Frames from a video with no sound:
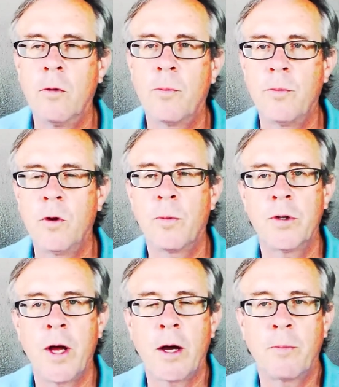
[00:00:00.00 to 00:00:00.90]
your your
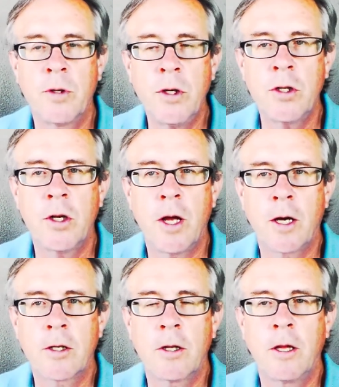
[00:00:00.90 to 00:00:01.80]
uh, position
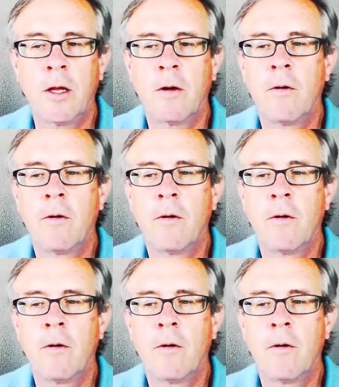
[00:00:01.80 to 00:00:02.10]
actually.